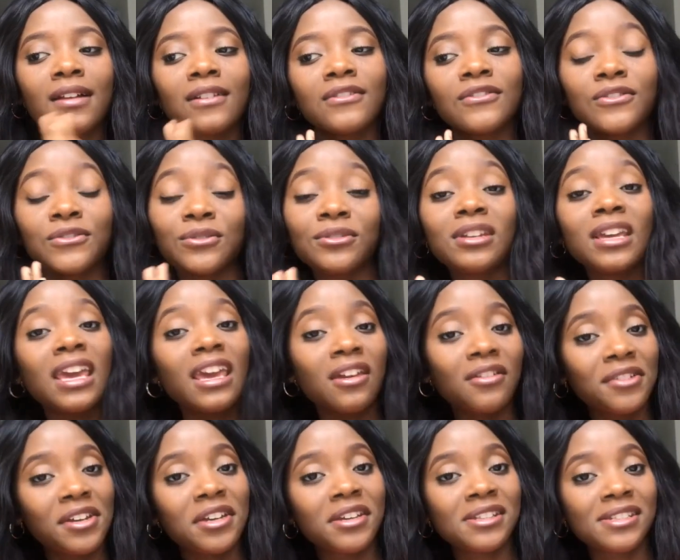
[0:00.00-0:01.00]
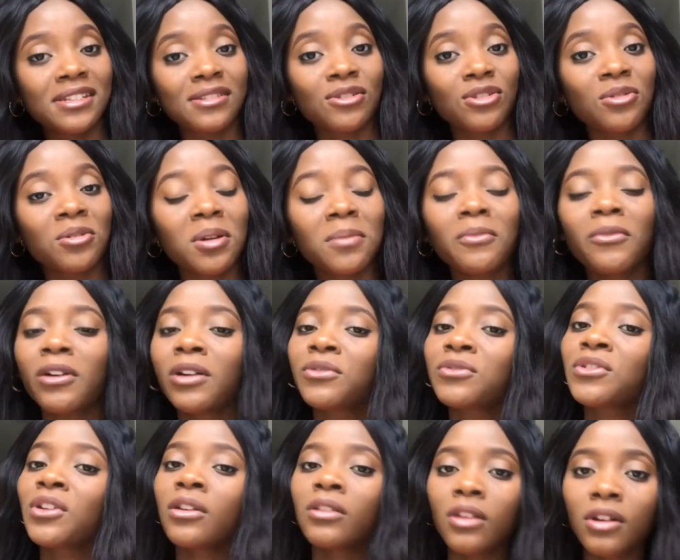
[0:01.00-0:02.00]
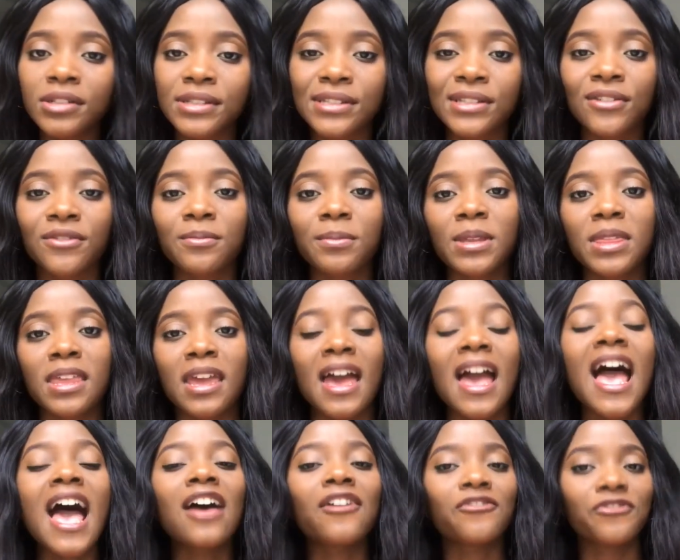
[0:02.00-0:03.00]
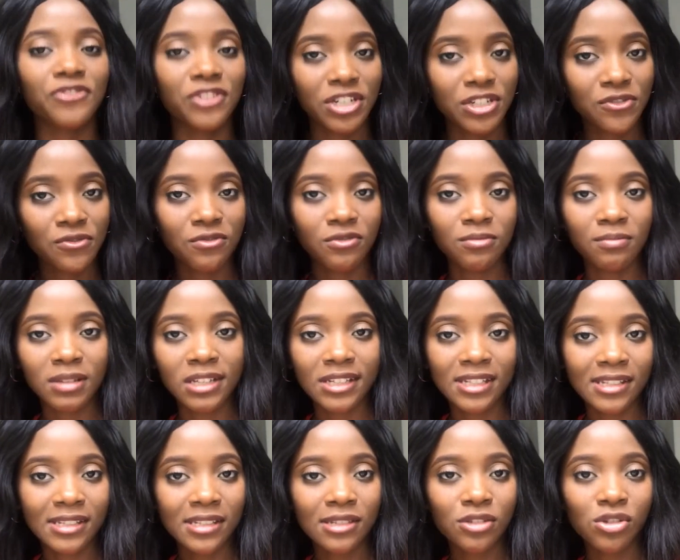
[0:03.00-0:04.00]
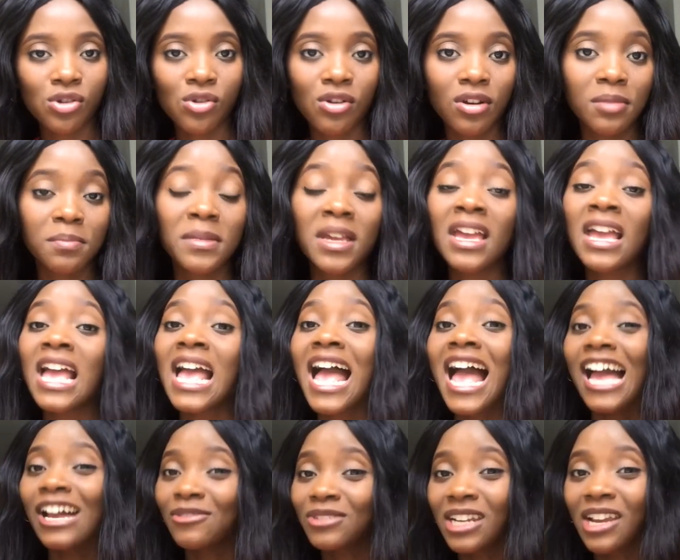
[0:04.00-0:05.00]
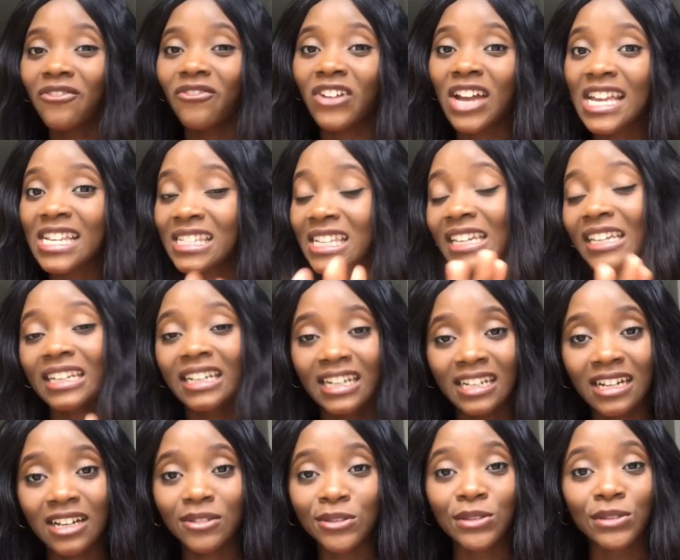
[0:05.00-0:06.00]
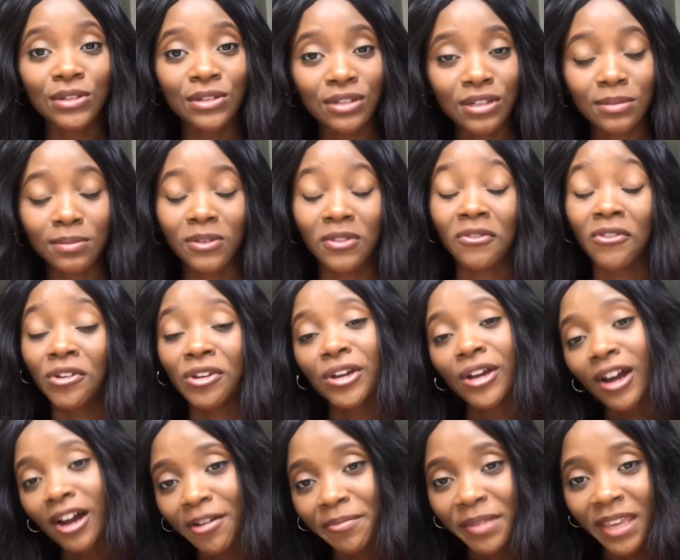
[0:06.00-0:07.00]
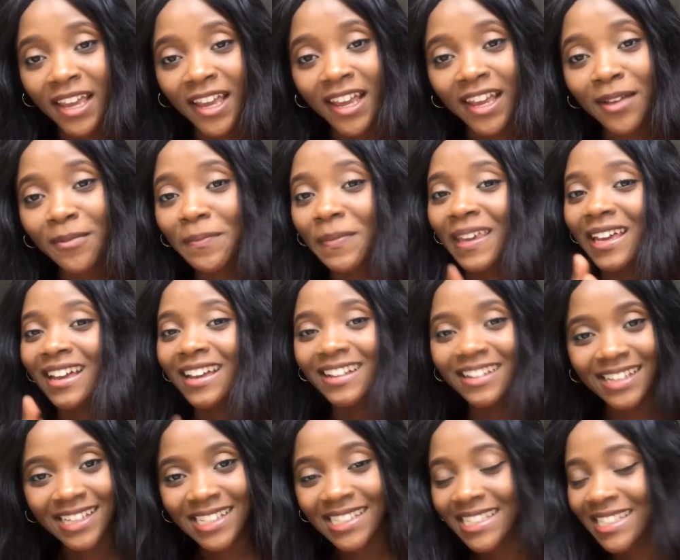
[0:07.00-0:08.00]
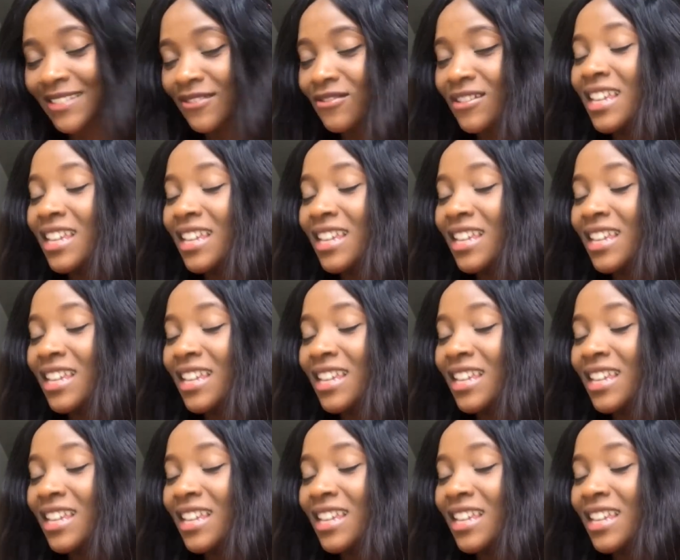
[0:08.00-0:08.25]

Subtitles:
food areas in Durham. Well, not lots of, but there are average food places in Durham. I would advise that you learn how to cook before you come here, because